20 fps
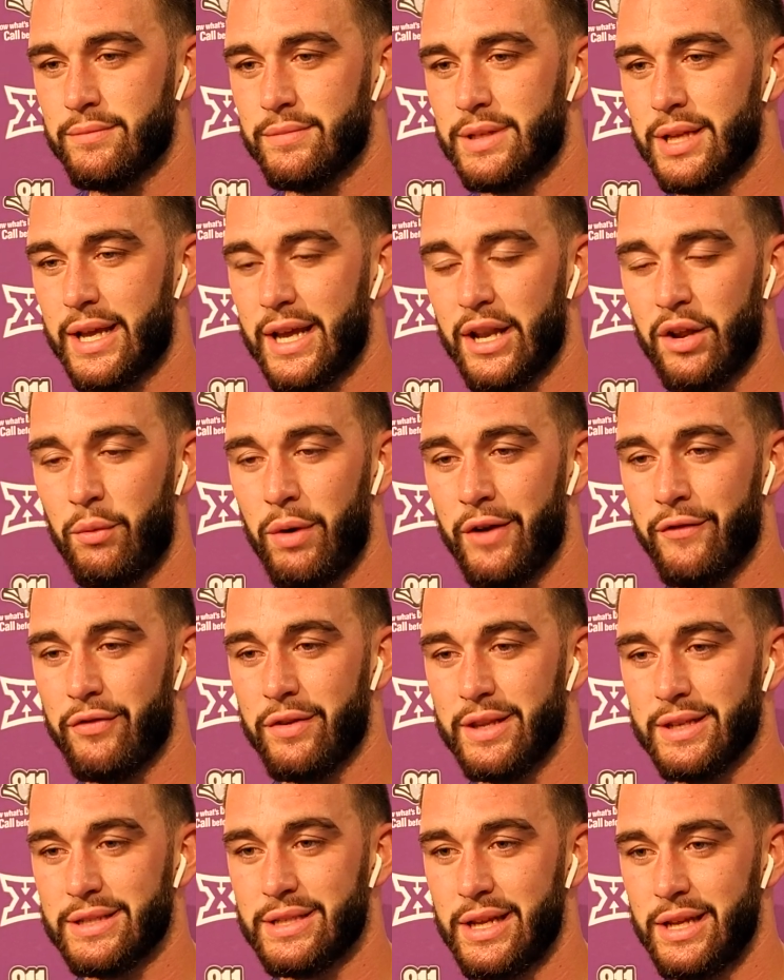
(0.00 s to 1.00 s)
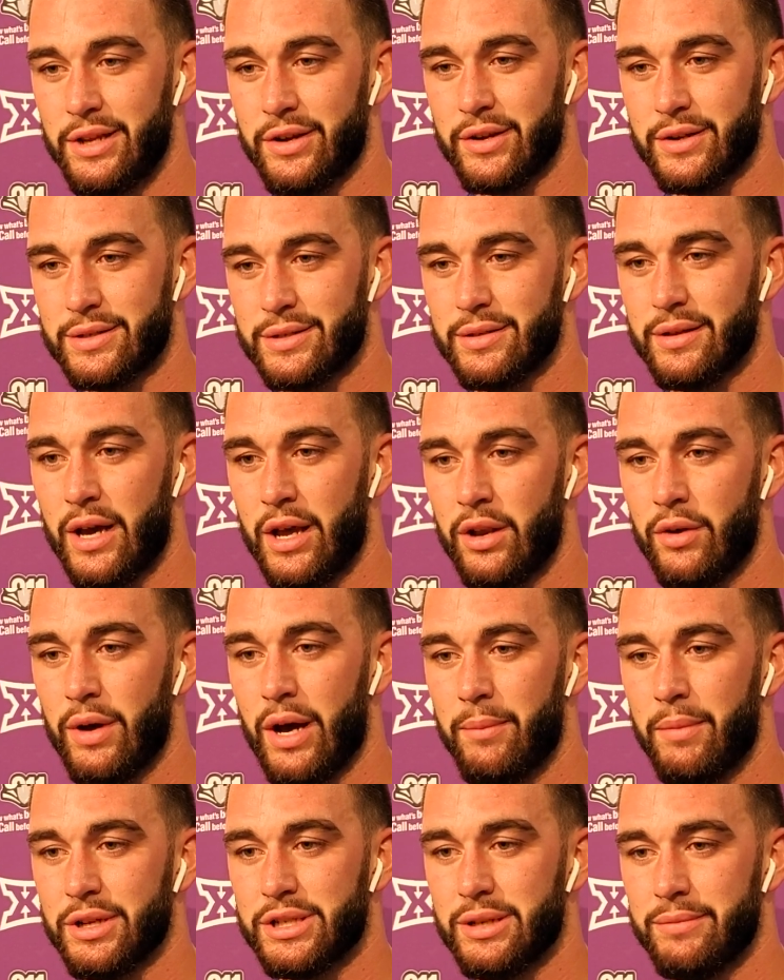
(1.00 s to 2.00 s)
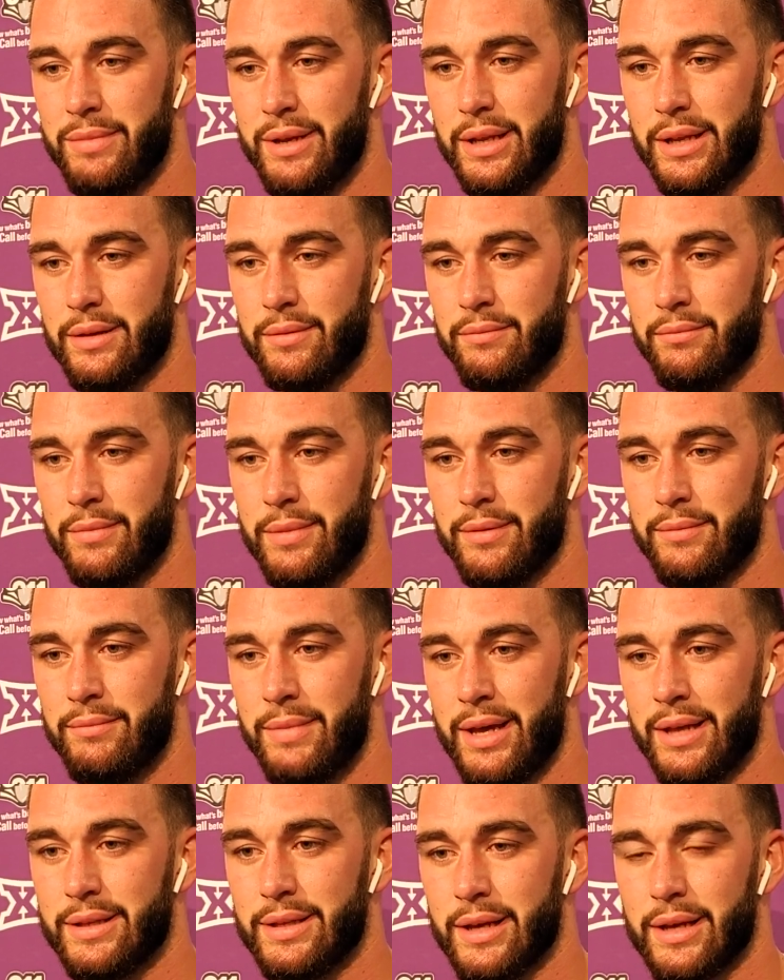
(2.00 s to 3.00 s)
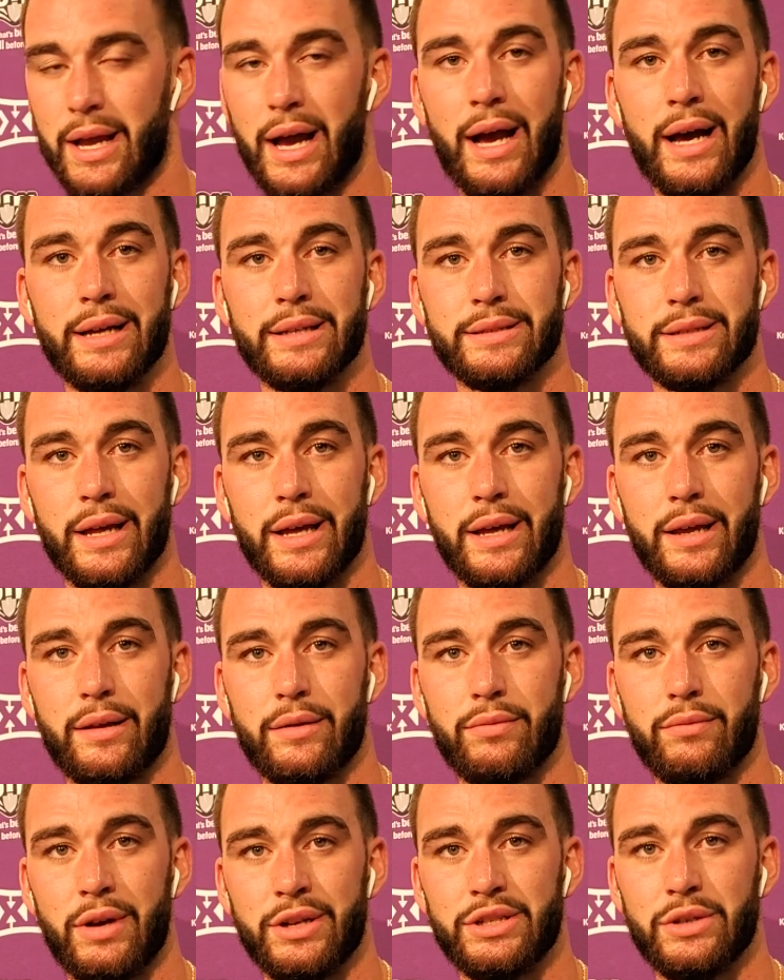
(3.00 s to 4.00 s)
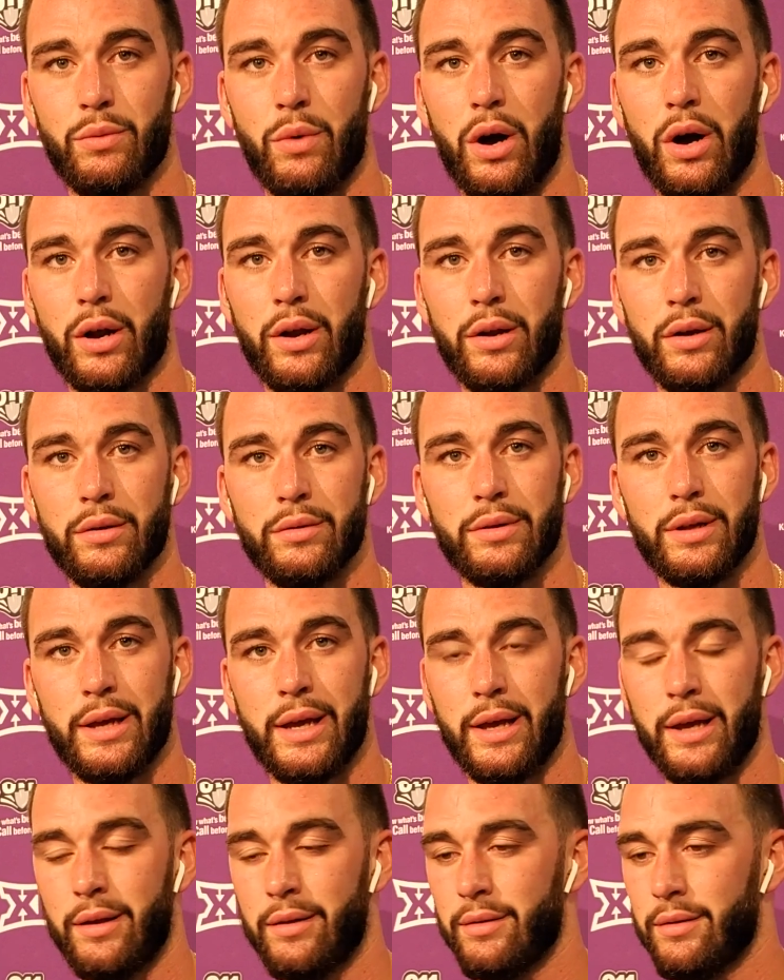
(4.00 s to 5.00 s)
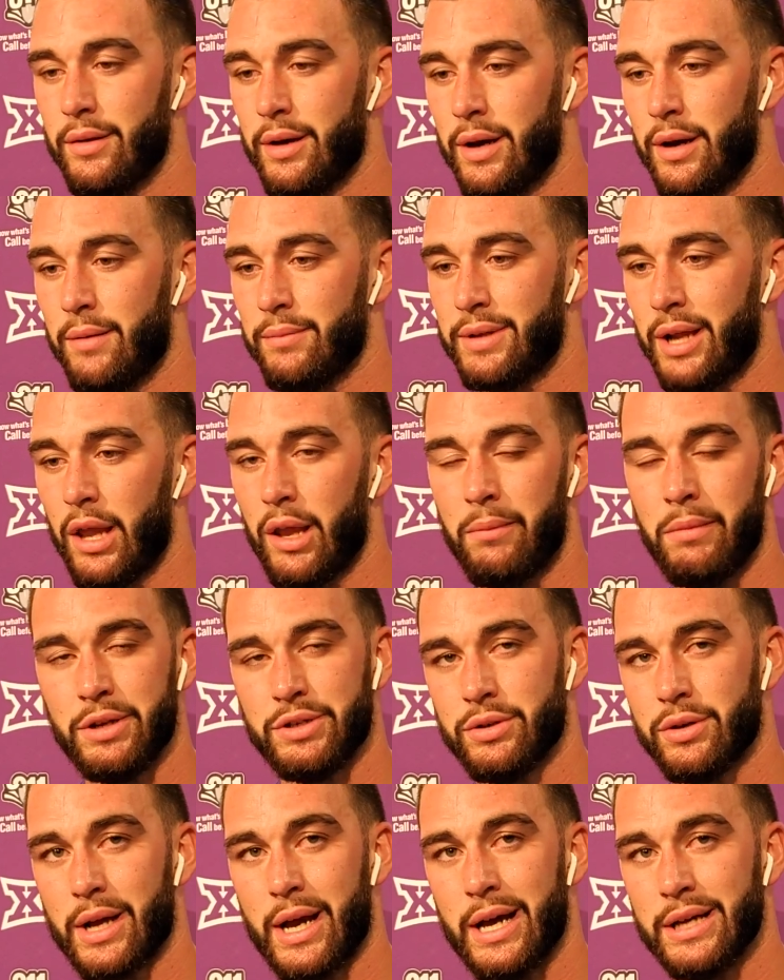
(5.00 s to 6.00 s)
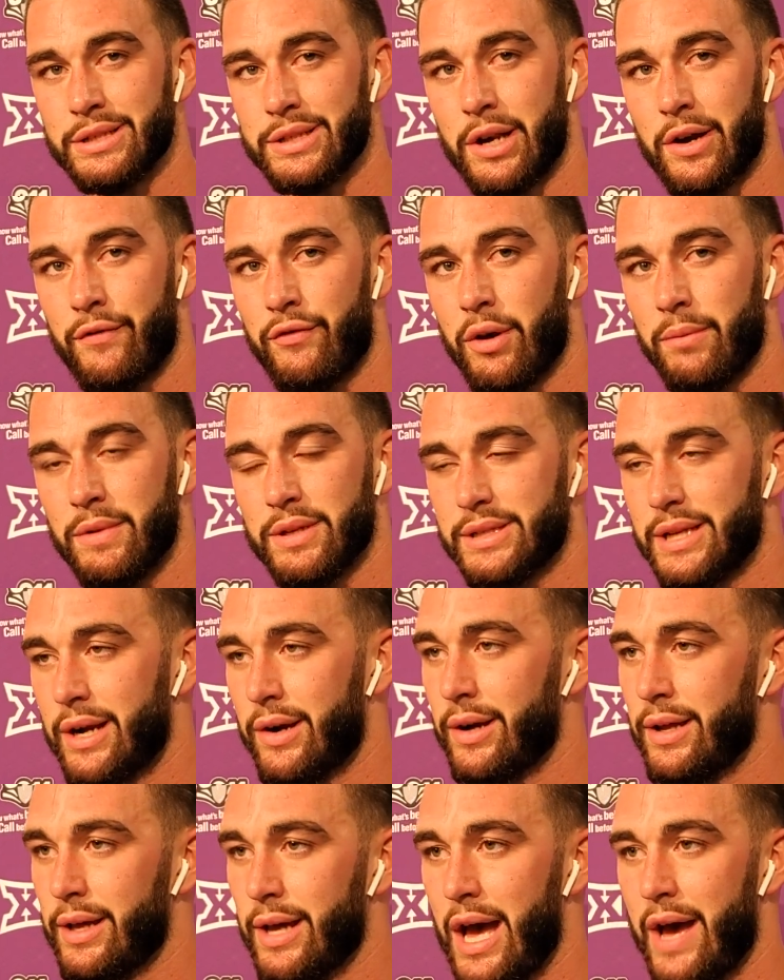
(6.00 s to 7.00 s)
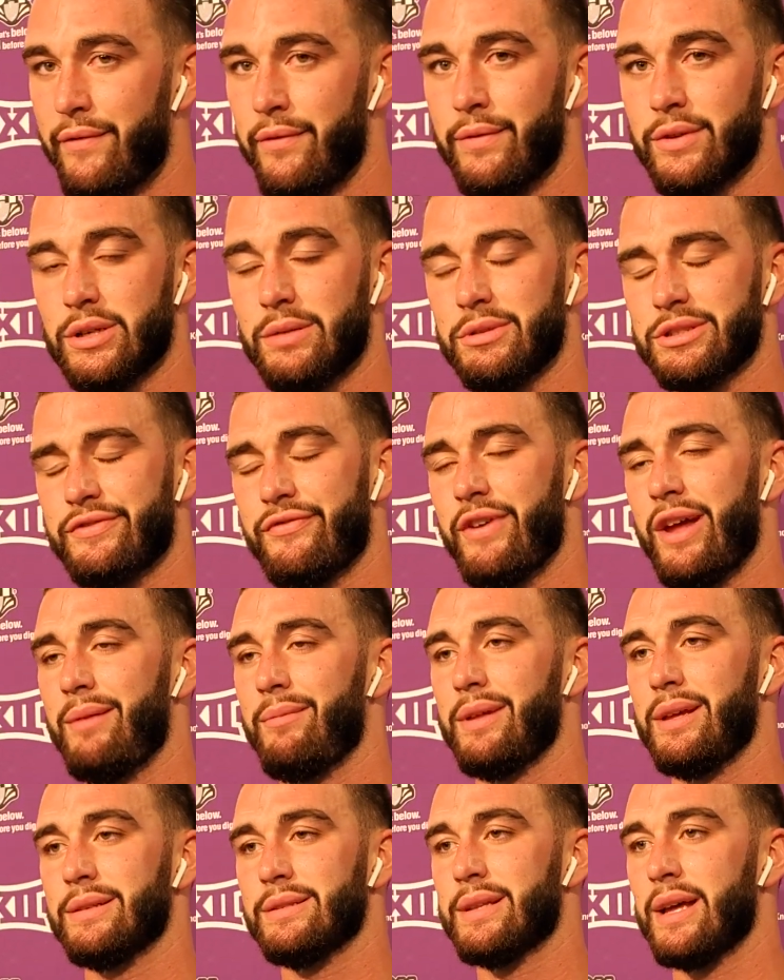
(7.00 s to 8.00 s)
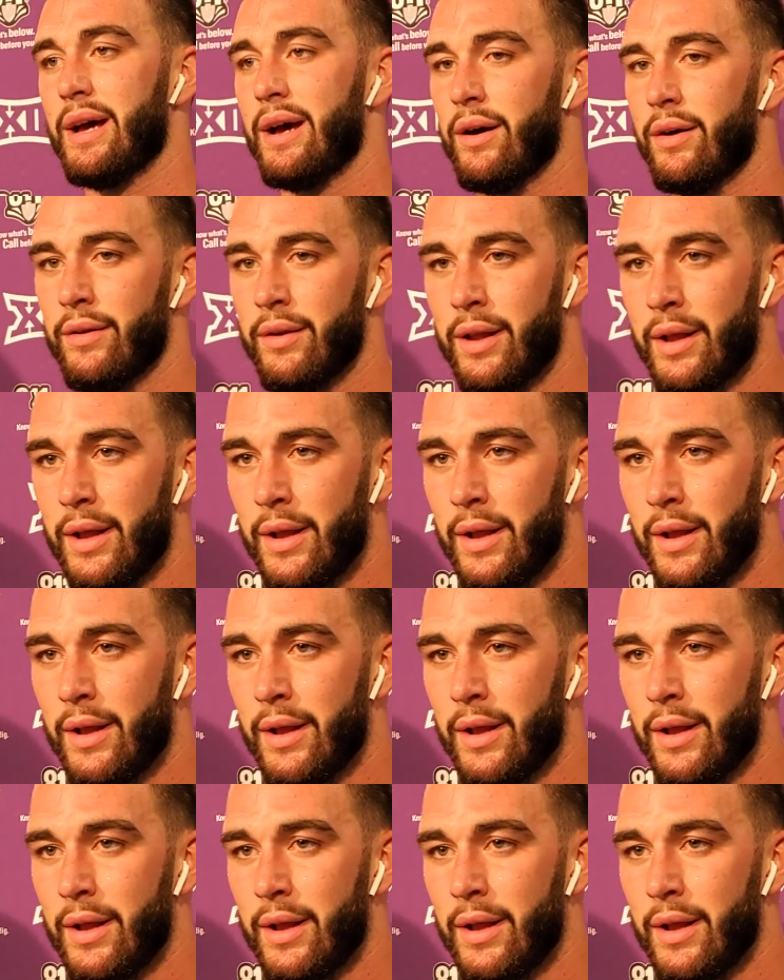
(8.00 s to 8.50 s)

to get a win for these seniors. I knew how much it meant to guys like Reggie Walker and um, Tyler Mitchell, guys that are from this area, having so much family in town.